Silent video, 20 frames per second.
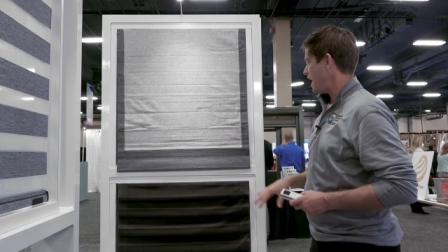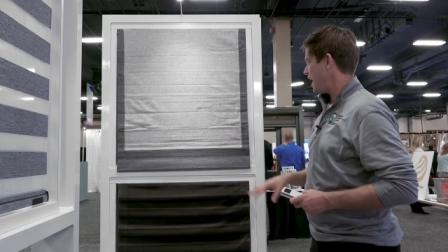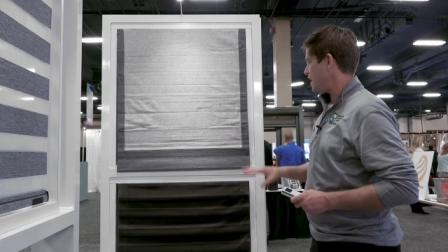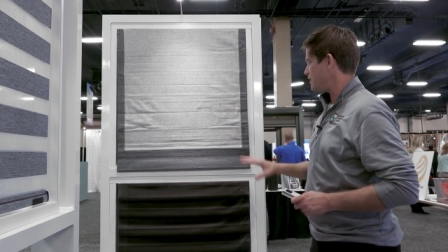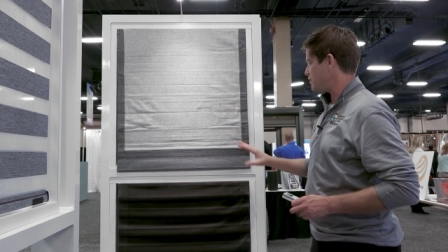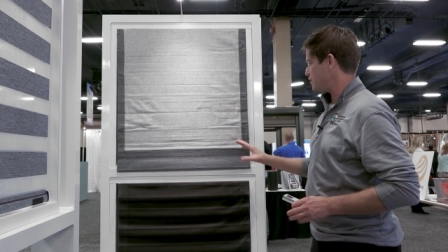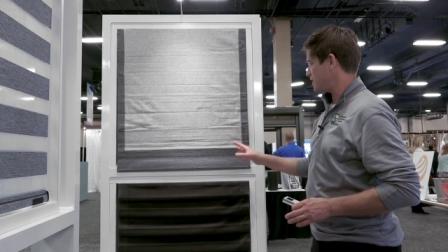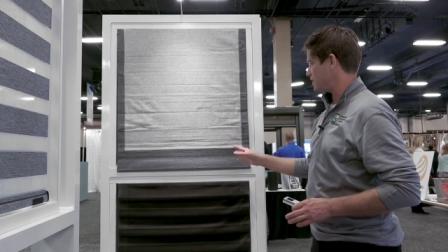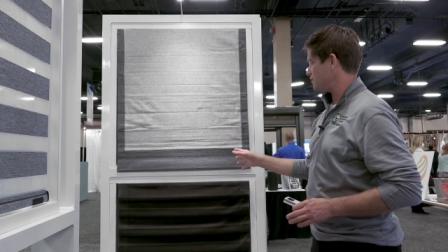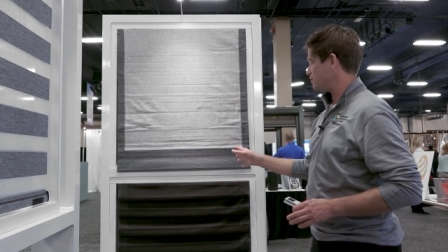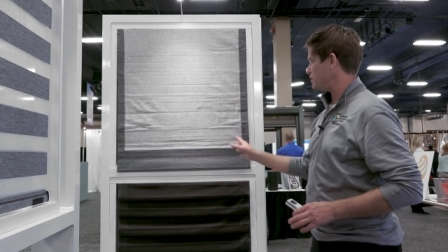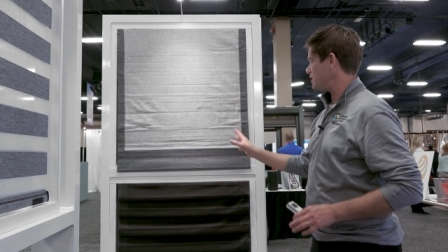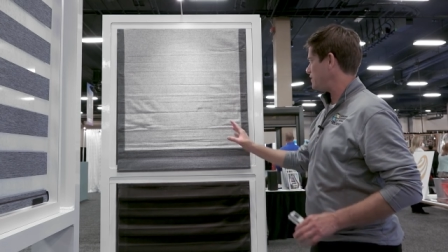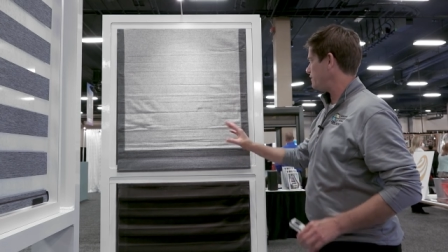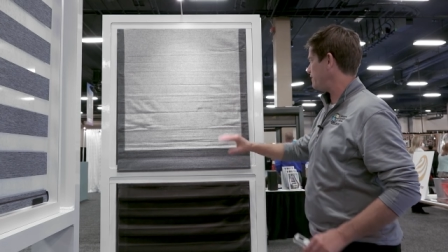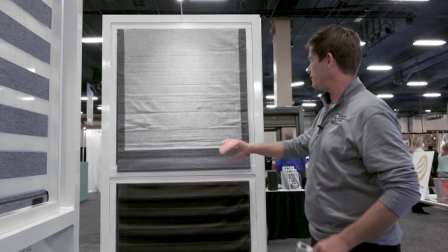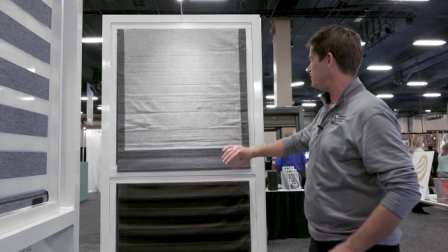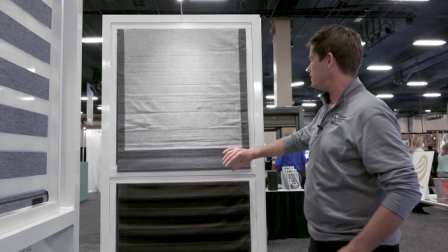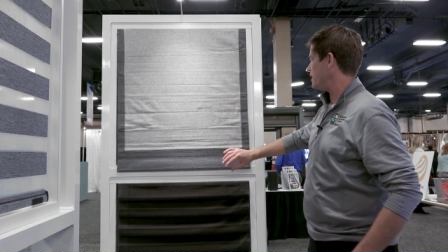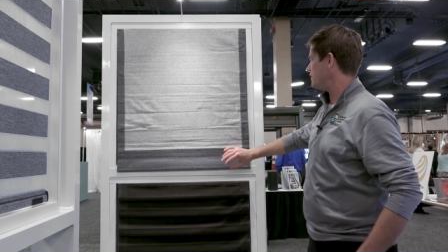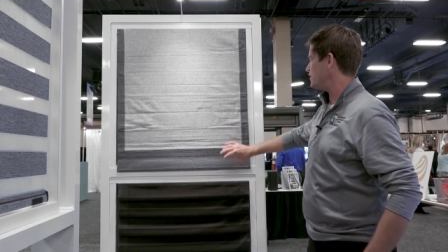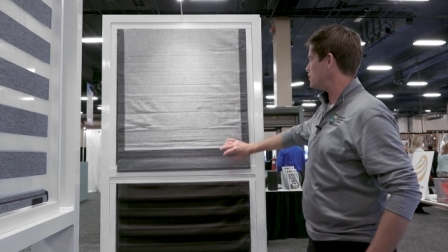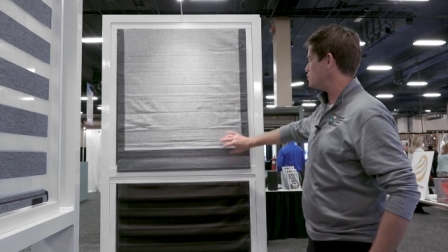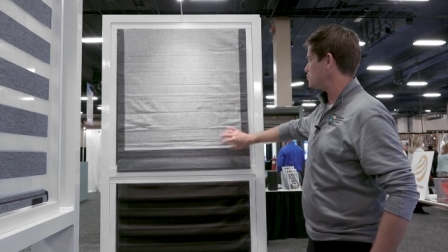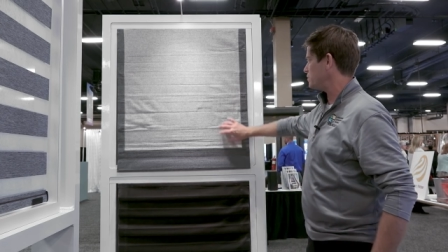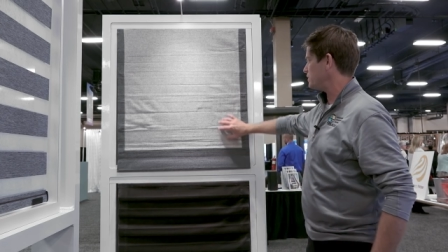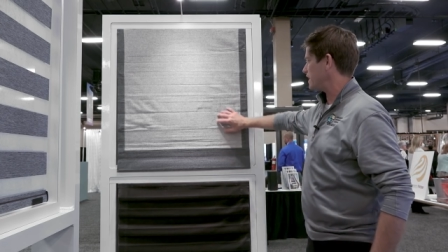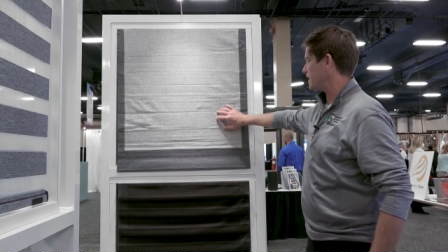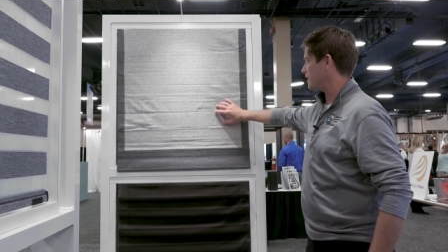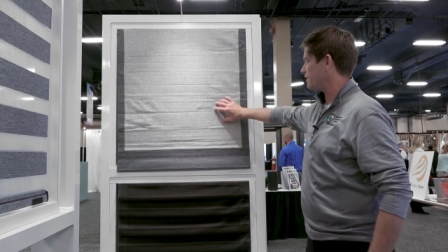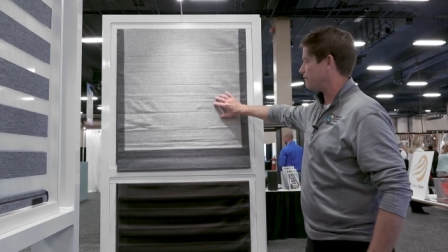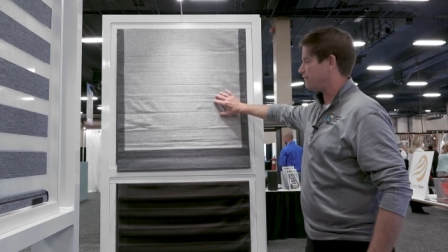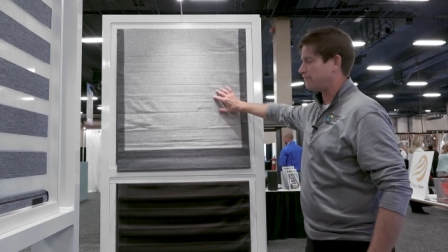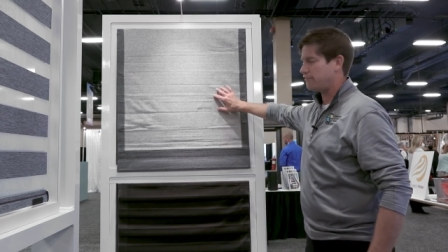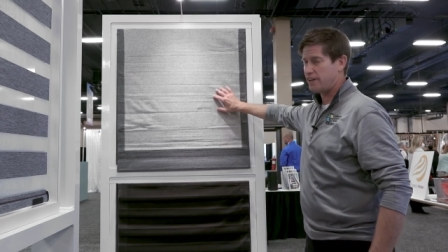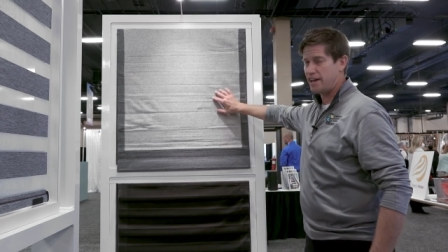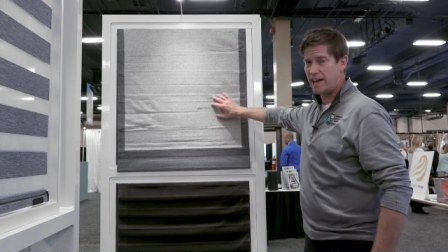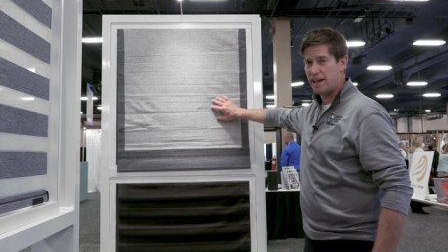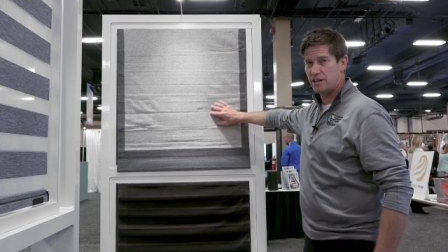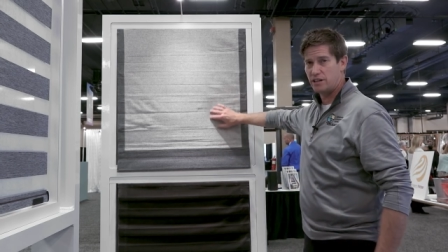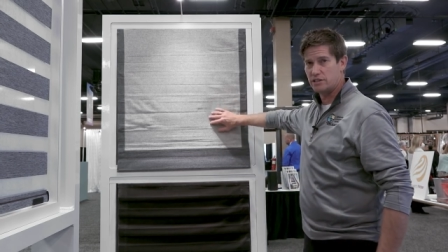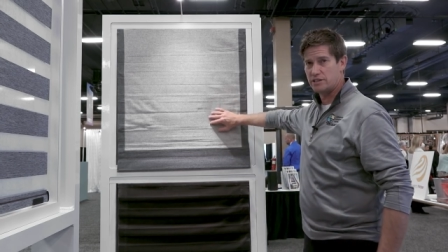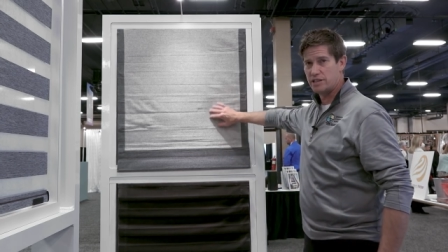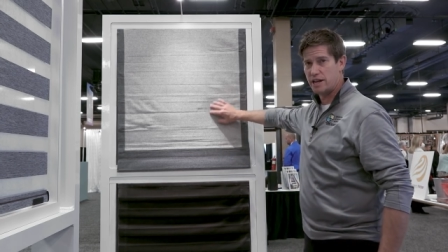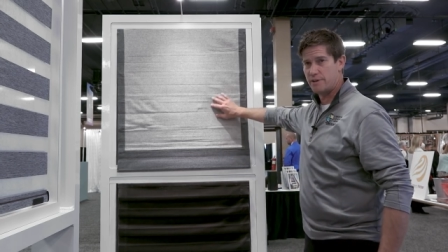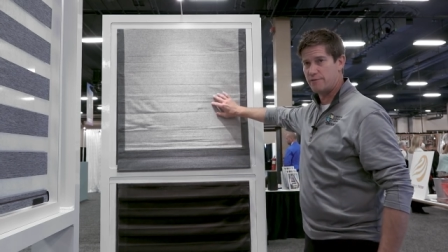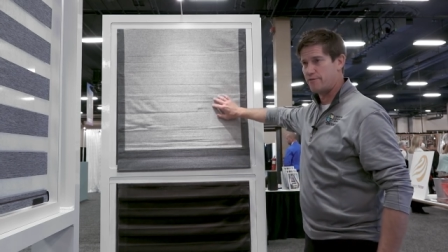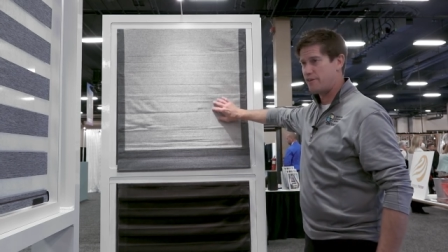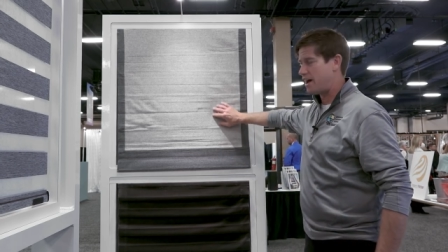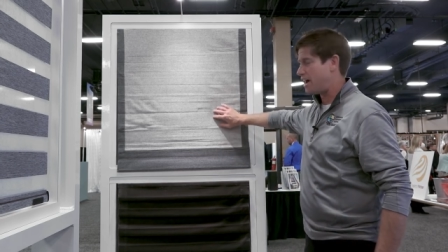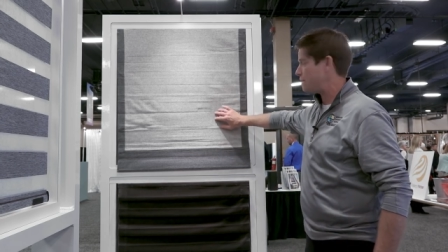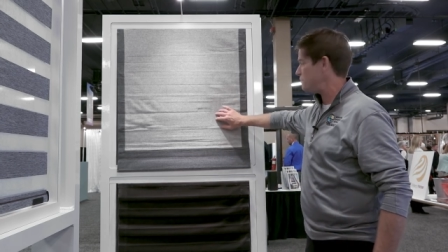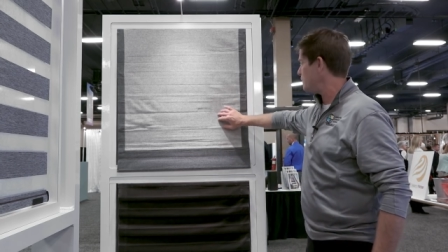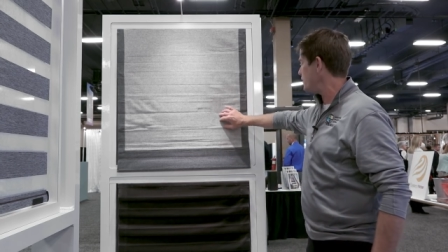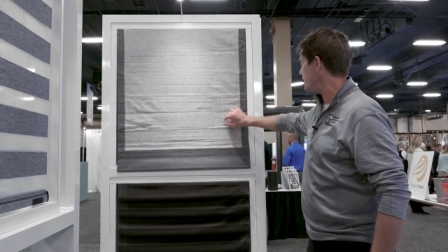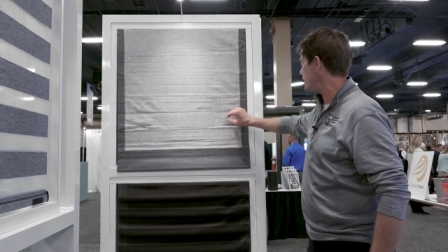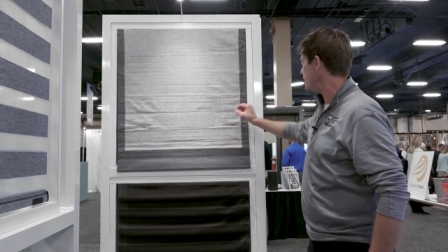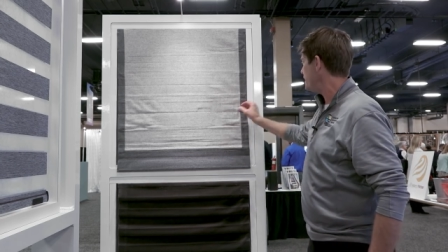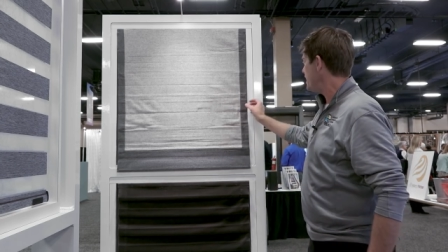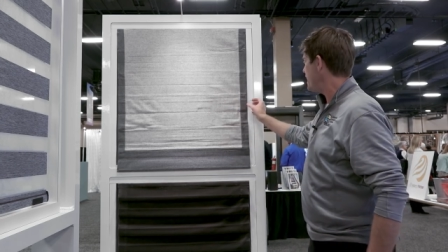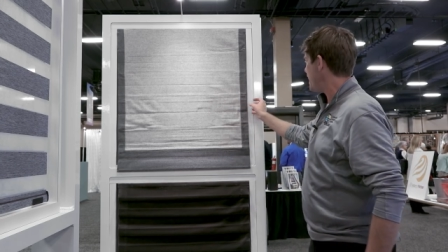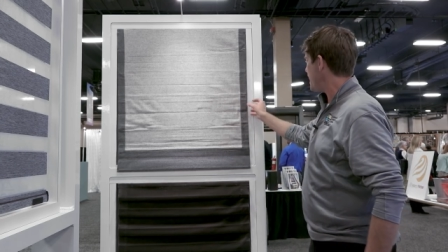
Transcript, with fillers: As you can see, we've done this with like a flannel type fabric.